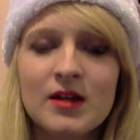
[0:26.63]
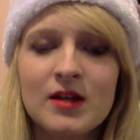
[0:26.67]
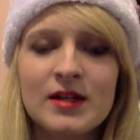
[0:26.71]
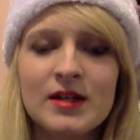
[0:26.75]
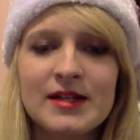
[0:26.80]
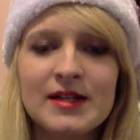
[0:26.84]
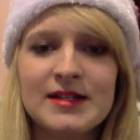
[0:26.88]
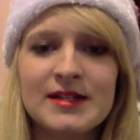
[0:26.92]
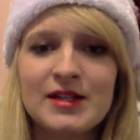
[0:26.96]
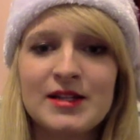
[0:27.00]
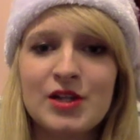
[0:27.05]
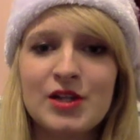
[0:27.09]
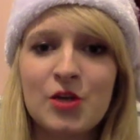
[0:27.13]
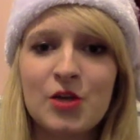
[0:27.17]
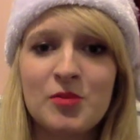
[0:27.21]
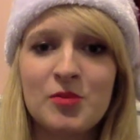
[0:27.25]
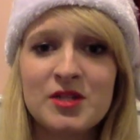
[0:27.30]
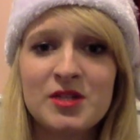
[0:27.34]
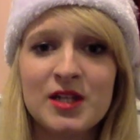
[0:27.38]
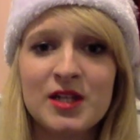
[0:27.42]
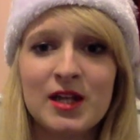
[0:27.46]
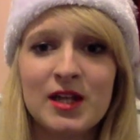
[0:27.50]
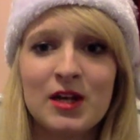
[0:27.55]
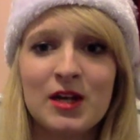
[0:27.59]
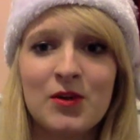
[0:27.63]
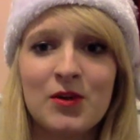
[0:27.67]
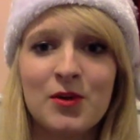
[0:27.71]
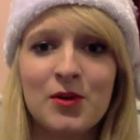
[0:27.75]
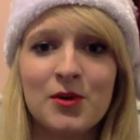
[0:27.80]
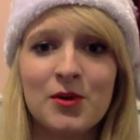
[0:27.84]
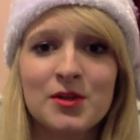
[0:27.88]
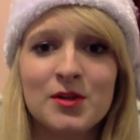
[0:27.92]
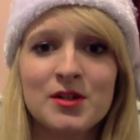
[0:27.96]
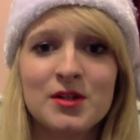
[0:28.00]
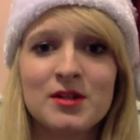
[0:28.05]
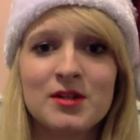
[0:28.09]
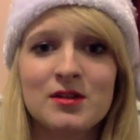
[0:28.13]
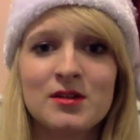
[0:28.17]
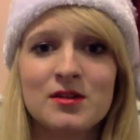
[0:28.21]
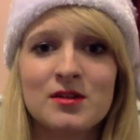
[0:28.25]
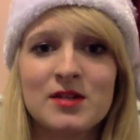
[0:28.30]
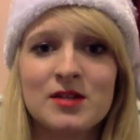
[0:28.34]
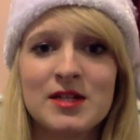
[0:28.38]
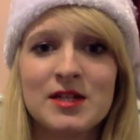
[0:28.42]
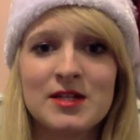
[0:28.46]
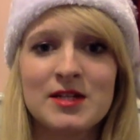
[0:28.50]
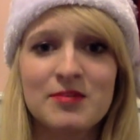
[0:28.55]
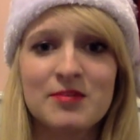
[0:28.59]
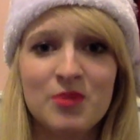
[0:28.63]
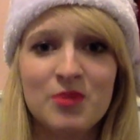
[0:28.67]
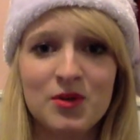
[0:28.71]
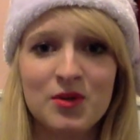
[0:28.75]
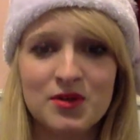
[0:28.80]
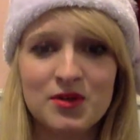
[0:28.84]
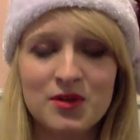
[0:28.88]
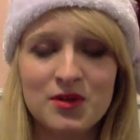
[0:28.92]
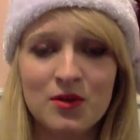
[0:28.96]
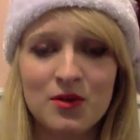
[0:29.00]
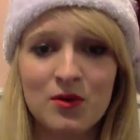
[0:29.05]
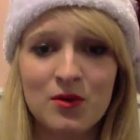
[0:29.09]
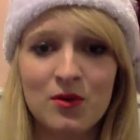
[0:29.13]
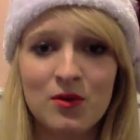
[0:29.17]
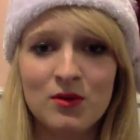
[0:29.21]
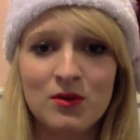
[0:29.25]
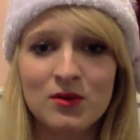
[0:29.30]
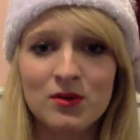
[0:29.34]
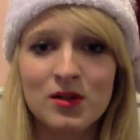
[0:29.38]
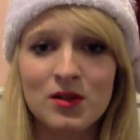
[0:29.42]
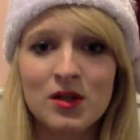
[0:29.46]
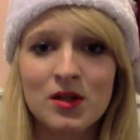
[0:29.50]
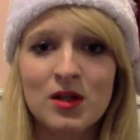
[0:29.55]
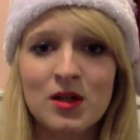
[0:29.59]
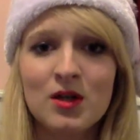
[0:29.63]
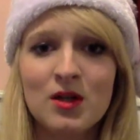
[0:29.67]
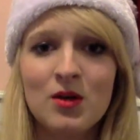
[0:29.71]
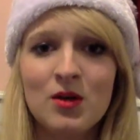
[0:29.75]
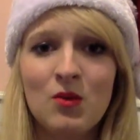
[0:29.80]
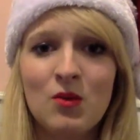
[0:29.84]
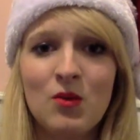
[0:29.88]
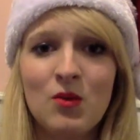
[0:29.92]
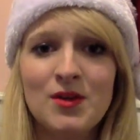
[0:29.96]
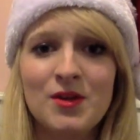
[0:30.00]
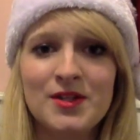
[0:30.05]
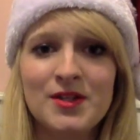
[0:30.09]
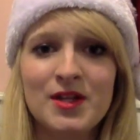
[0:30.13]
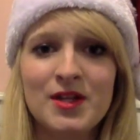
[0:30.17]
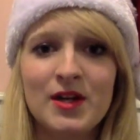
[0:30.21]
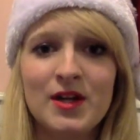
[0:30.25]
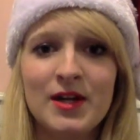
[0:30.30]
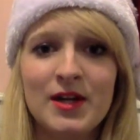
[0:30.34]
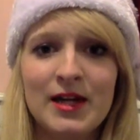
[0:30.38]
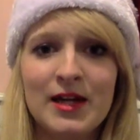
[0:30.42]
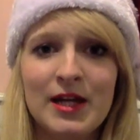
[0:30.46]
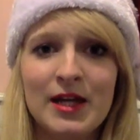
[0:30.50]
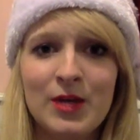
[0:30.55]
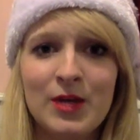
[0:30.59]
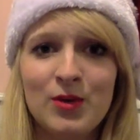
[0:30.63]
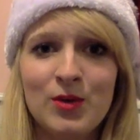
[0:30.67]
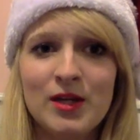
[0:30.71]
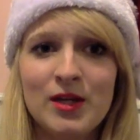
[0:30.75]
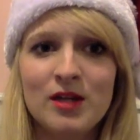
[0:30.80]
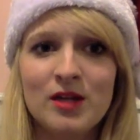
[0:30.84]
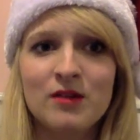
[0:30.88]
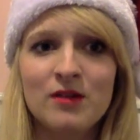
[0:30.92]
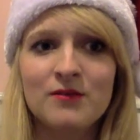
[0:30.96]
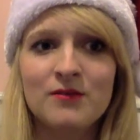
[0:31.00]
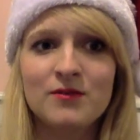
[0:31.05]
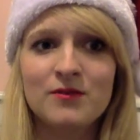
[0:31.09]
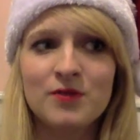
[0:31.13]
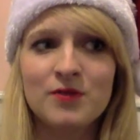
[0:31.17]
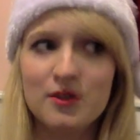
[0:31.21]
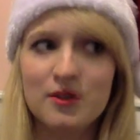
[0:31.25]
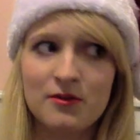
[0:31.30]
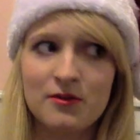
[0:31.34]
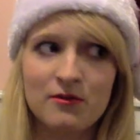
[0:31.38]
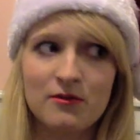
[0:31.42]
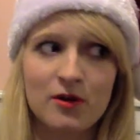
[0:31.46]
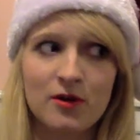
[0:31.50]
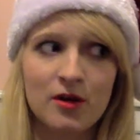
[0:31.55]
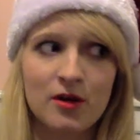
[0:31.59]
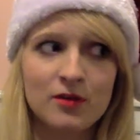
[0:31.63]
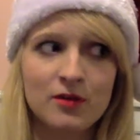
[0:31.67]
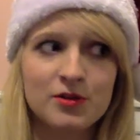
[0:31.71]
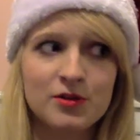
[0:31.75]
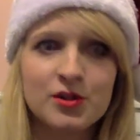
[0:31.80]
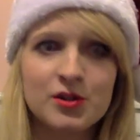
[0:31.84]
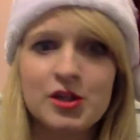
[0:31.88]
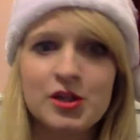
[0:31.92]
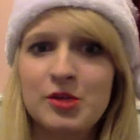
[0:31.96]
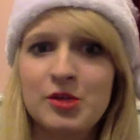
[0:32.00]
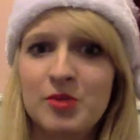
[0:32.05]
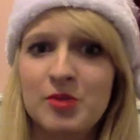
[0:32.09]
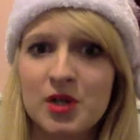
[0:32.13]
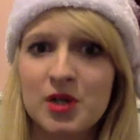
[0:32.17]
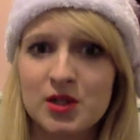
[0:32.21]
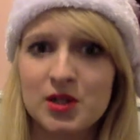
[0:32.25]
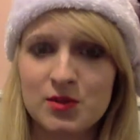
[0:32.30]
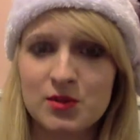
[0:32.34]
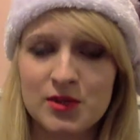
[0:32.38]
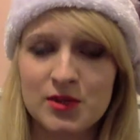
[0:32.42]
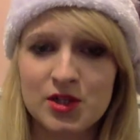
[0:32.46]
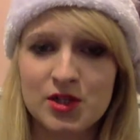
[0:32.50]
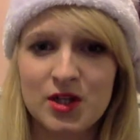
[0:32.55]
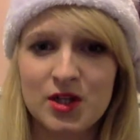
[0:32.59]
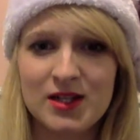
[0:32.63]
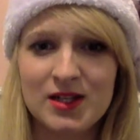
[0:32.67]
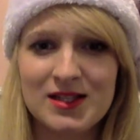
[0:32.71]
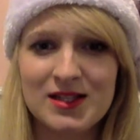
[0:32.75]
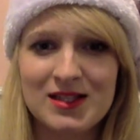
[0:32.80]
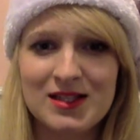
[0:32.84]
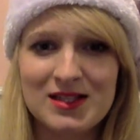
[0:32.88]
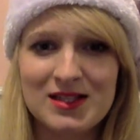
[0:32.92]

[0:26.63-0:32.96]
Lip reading: It's in no particular order. These books are all ones that I equally loved, though there are two books which I